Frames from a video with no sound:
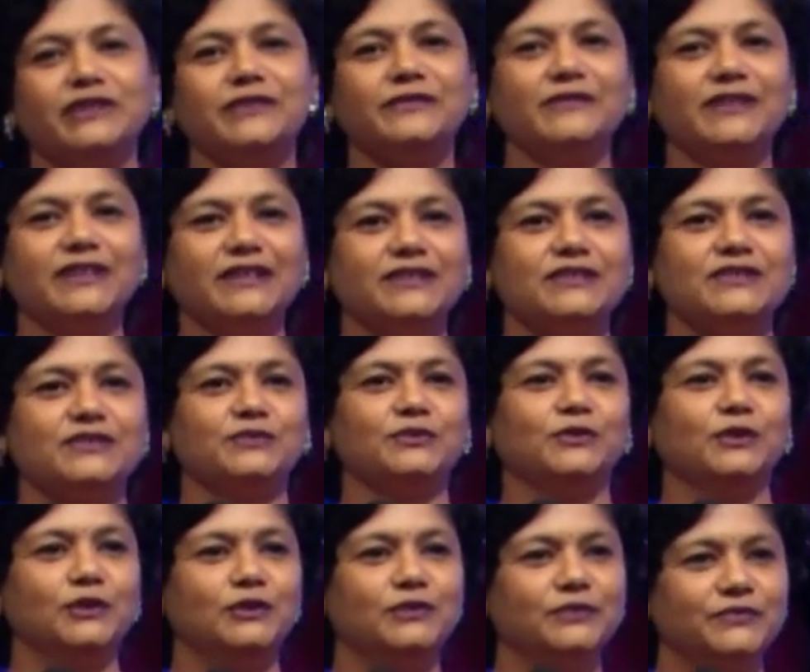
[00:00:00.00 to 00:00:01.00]
evening
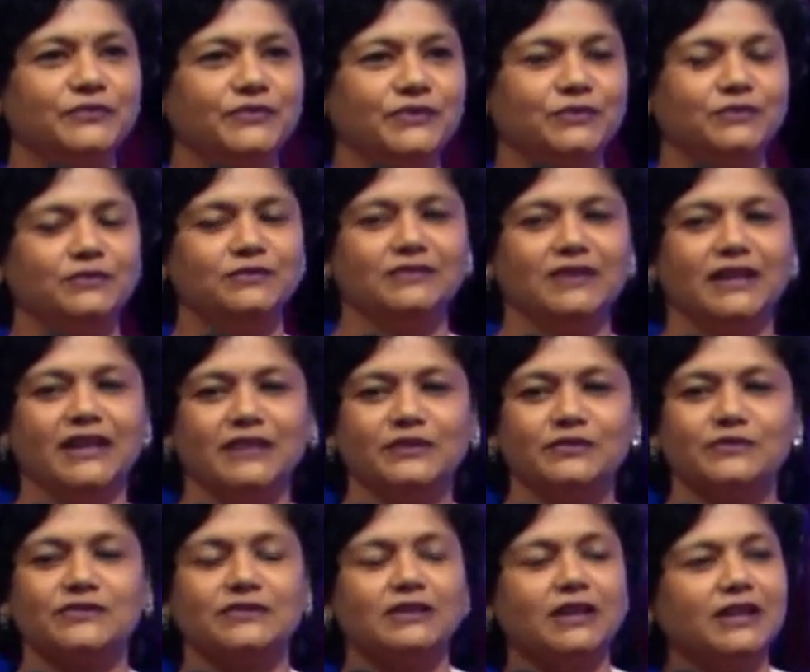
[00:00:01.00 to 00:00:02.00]
to all of you, and
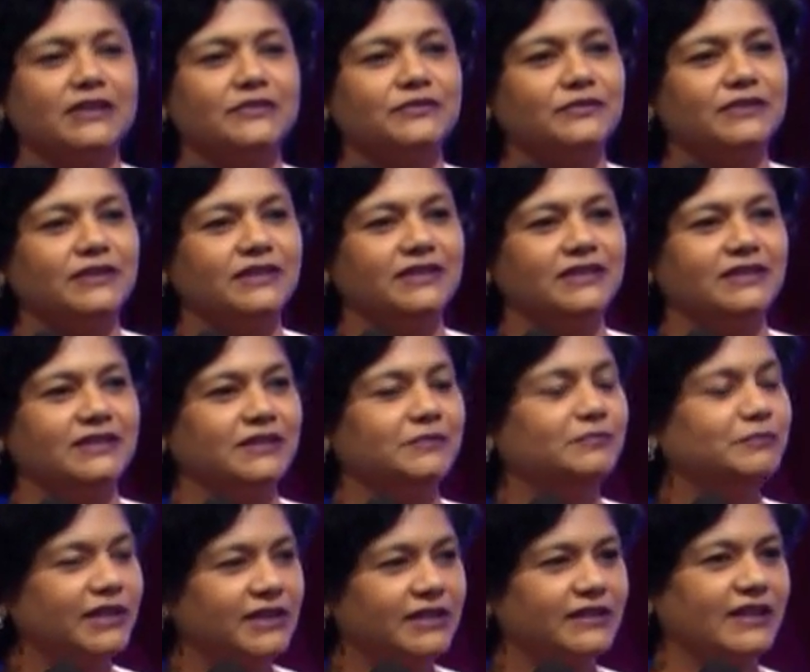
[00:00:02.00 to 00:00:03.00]
to start with, a
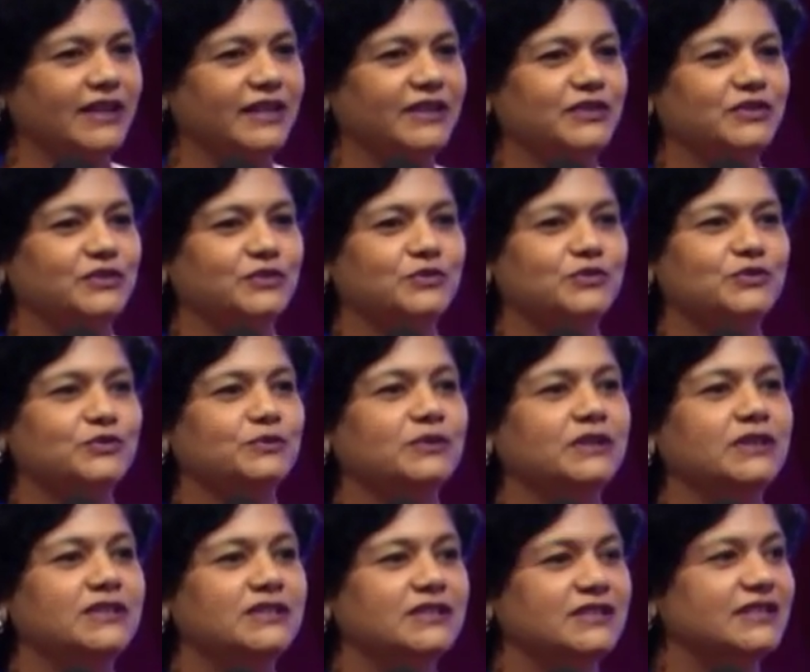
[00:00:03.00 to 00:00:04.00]
big thank you
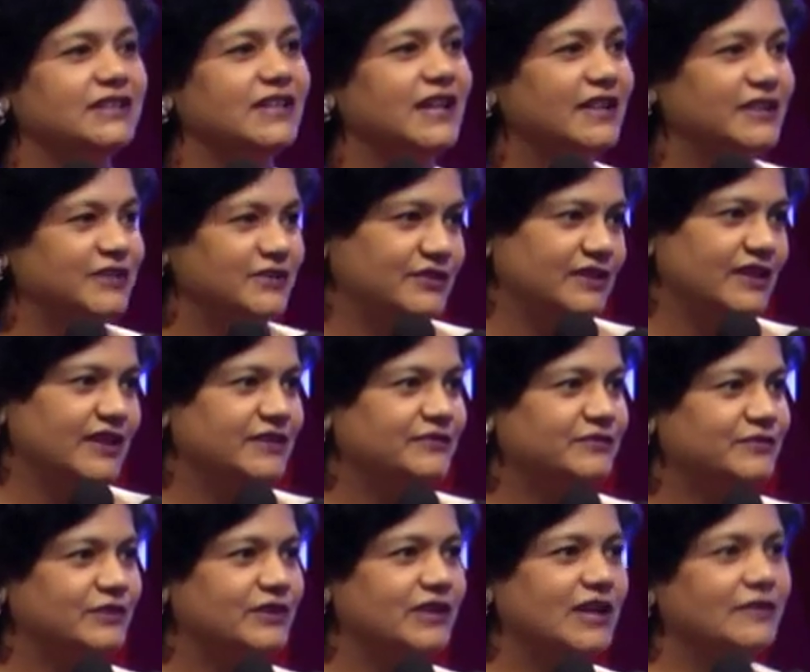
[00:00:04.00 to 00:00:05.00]
to ET and Rai
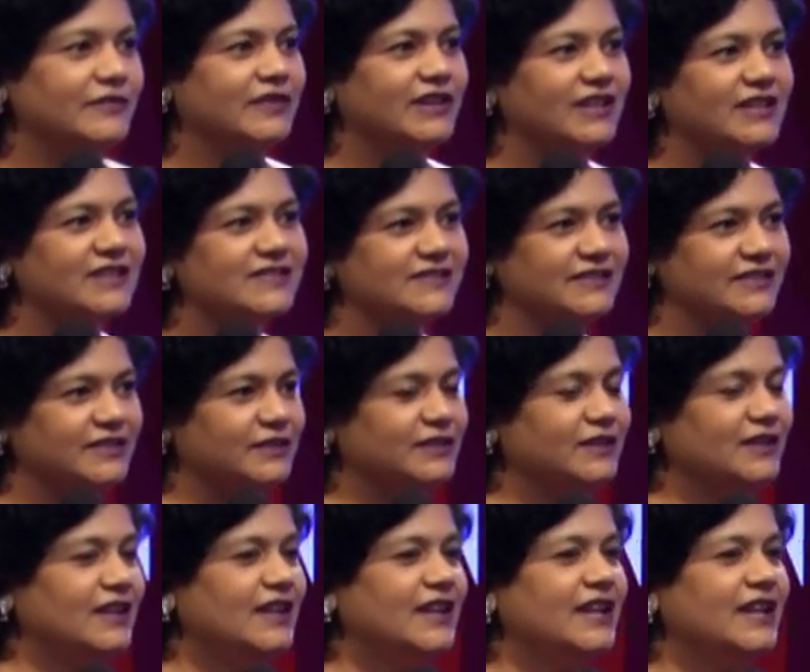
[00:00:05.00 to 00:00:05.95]
for having us here.